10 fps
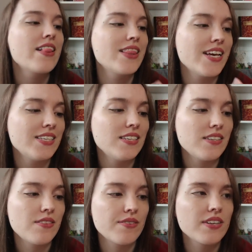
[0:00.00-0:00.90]
This is
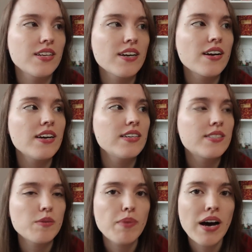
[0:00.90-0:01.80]
a thriller.
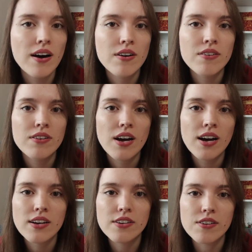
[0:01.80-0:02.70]
It's about
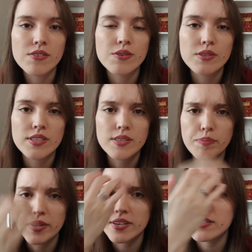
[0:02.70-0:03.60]
a girl who
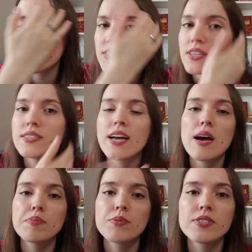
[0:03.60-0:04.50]
disappears, is
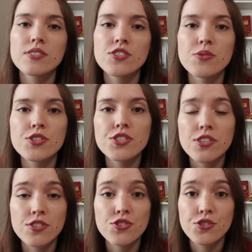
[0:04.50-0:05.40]
kidnapped when she's
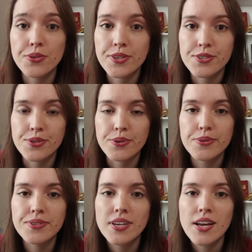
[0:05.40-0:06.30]
2 years
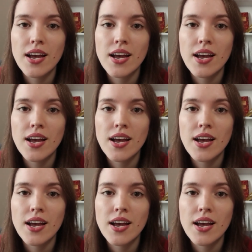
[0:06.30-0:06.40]
old.